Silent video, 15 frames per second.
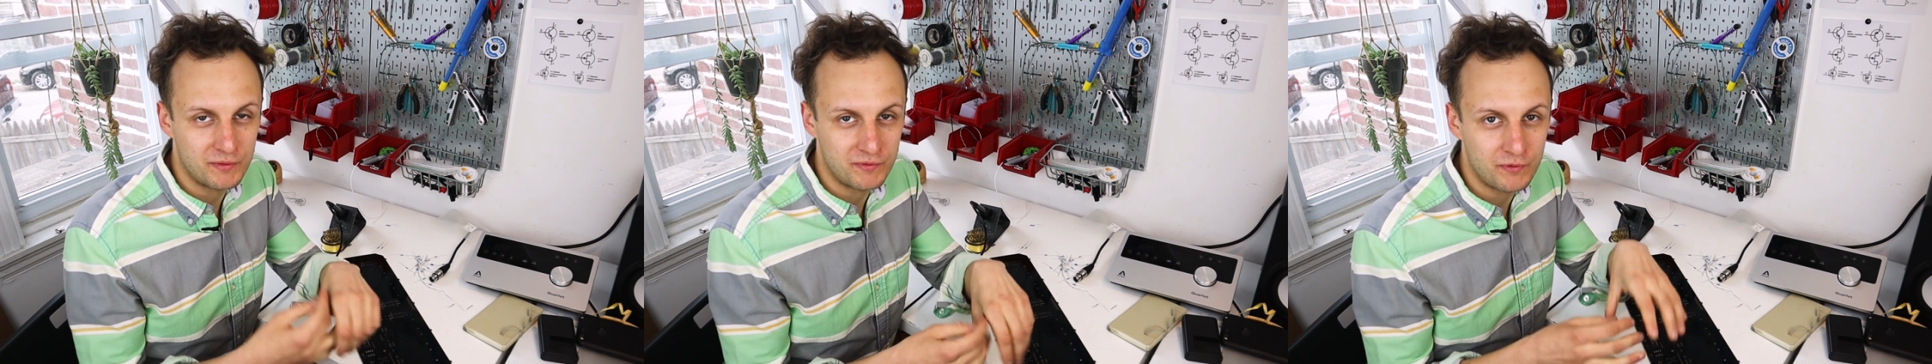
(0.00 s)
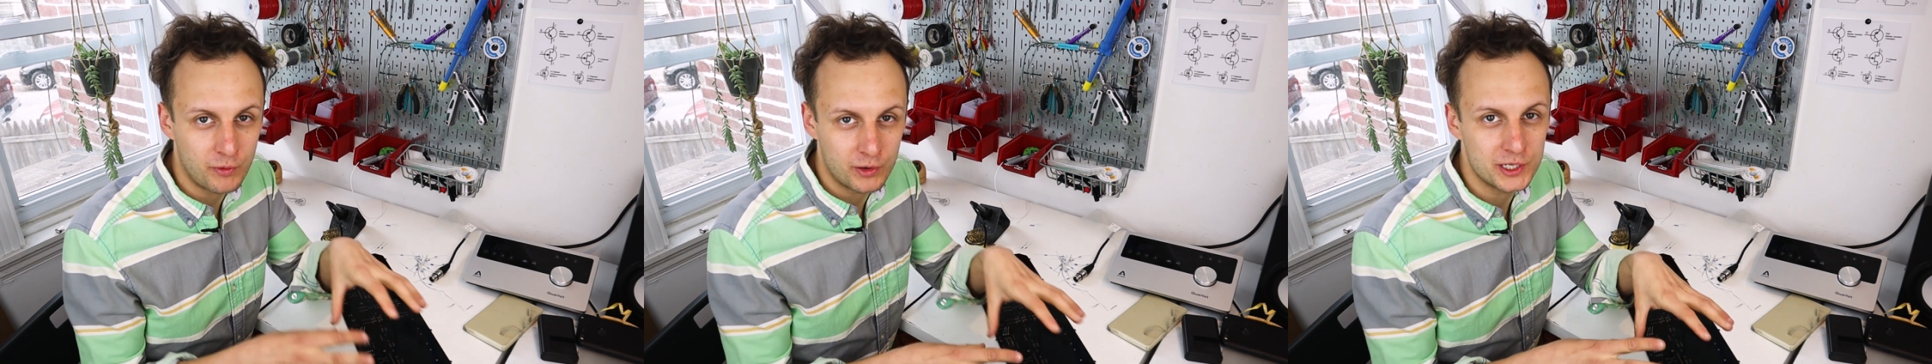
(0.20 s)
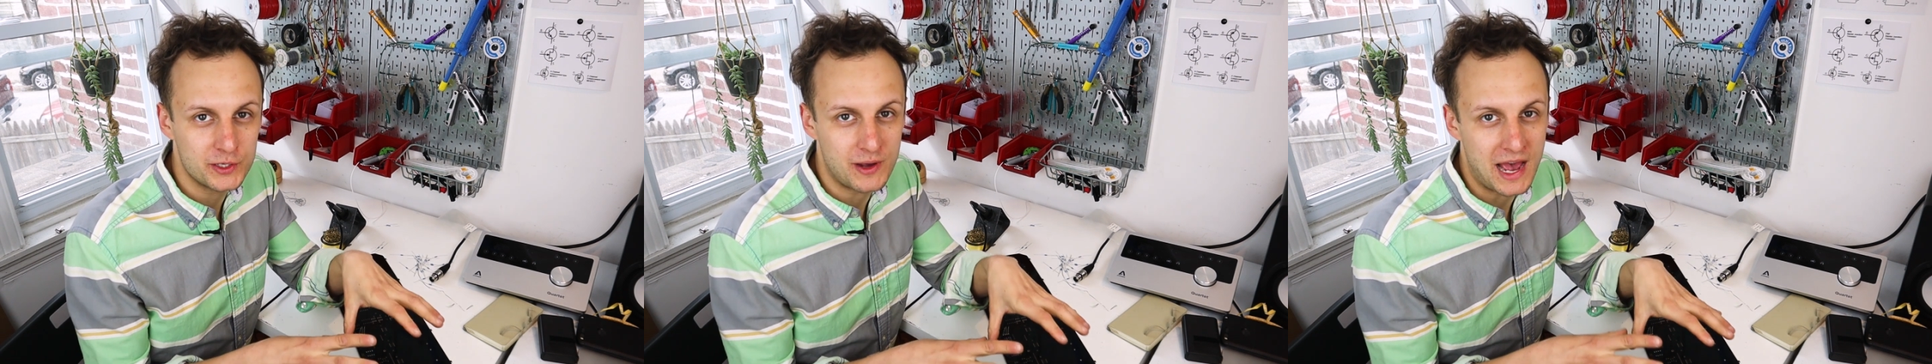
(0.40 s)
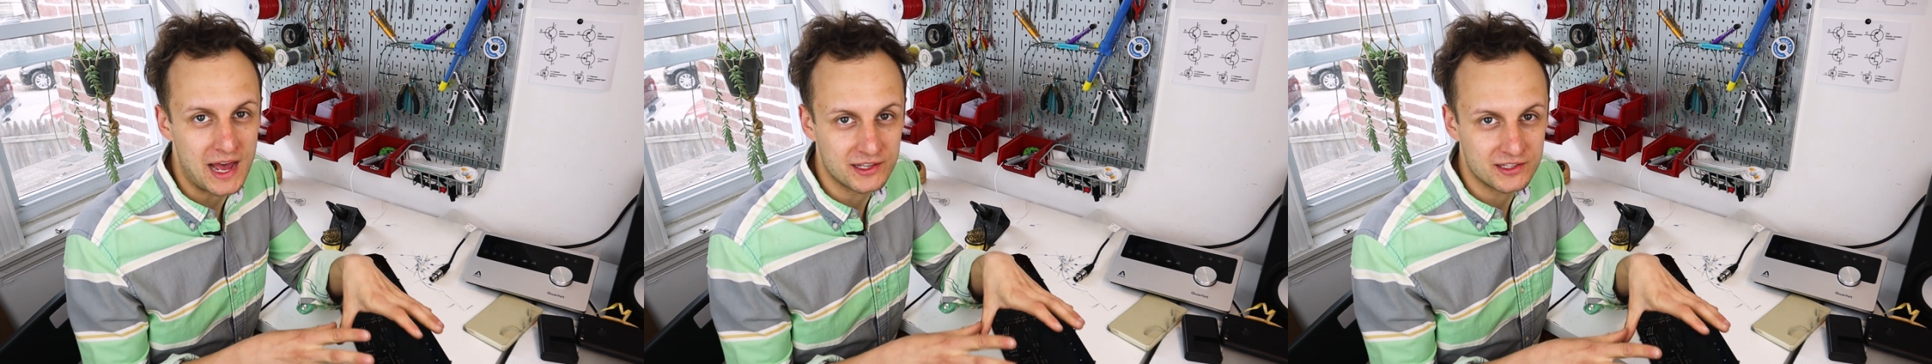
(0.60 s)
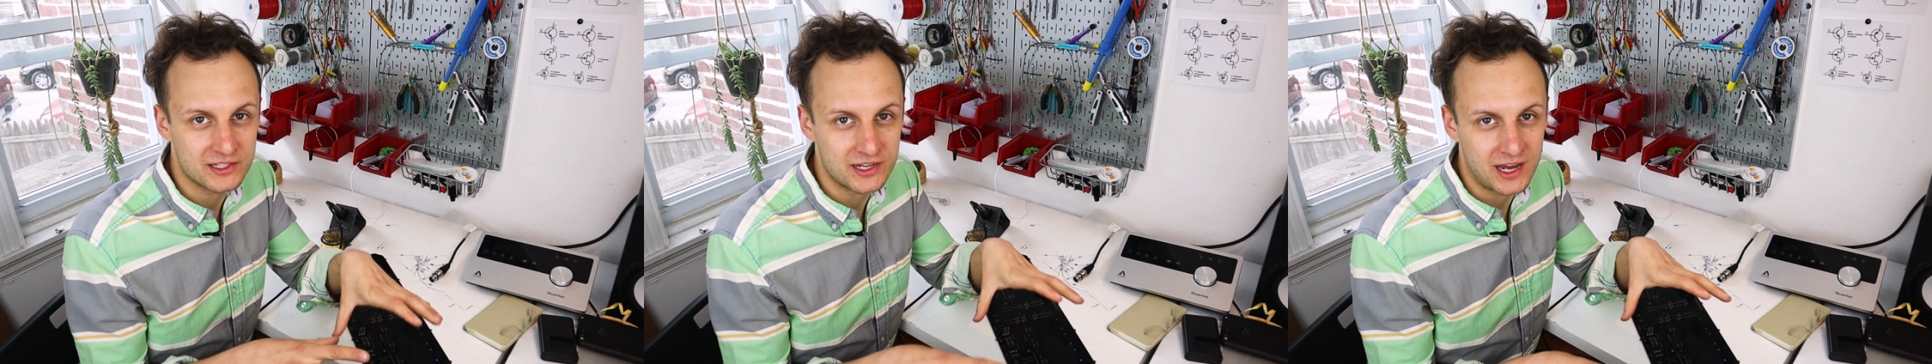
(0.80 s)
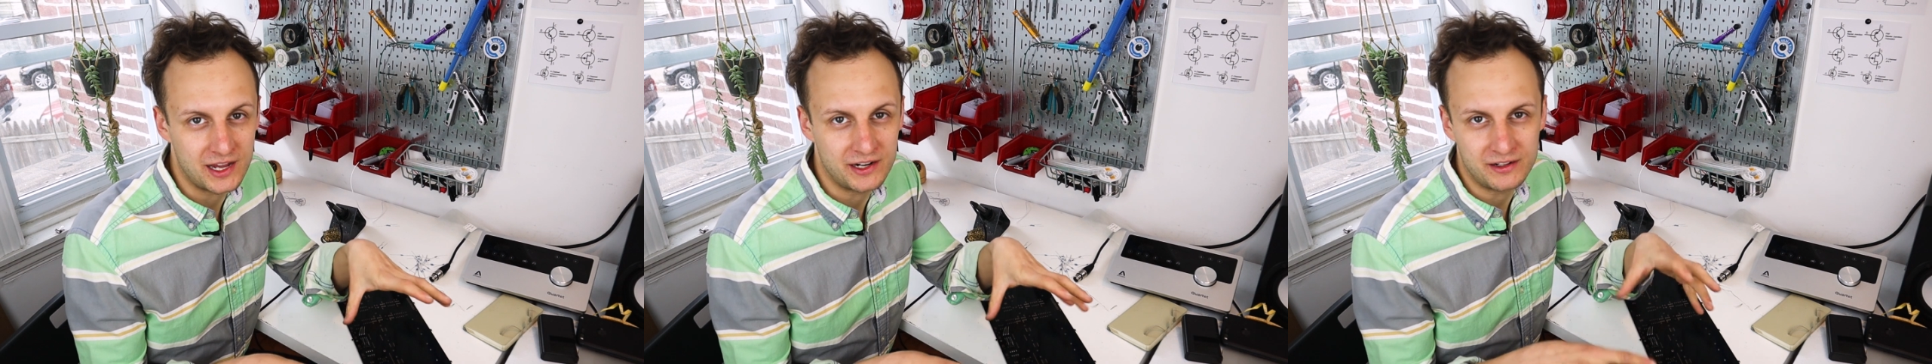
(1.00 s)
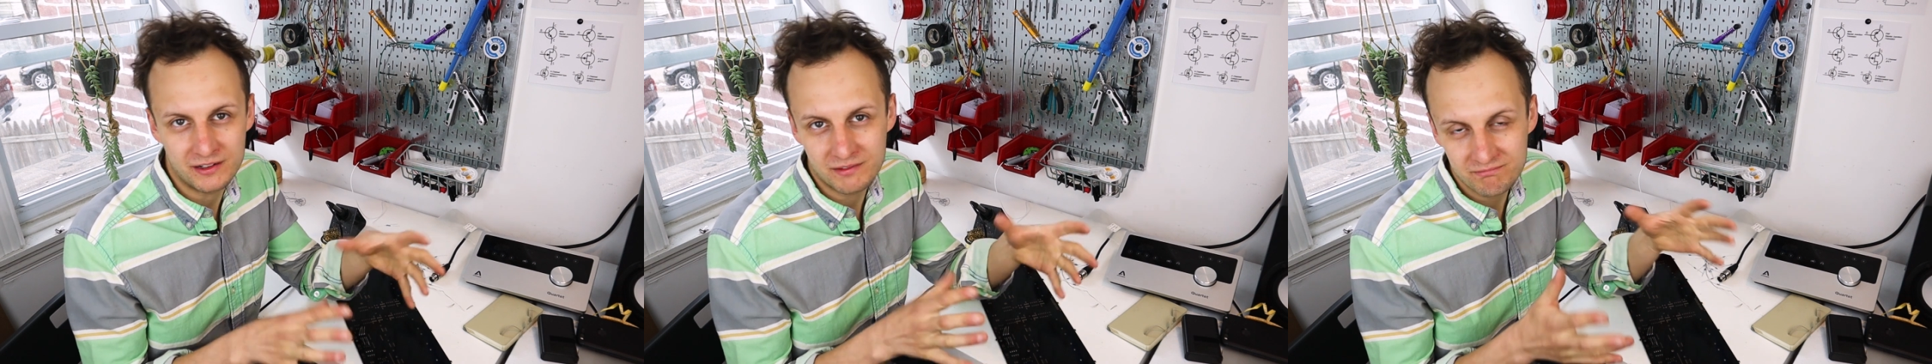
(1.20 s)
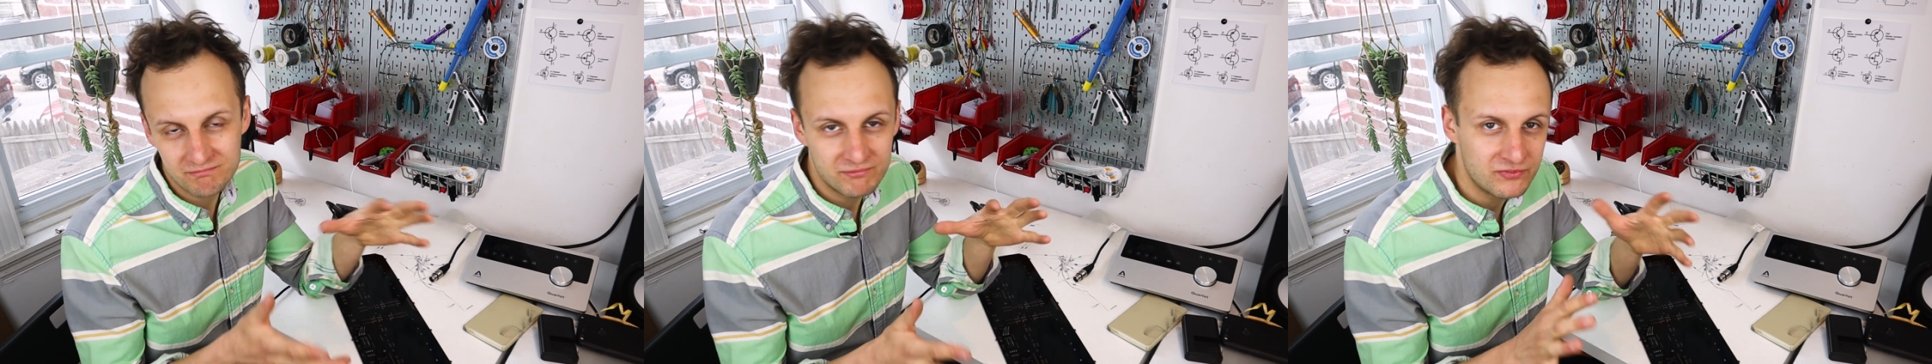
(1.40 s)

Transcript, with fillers: before you add solder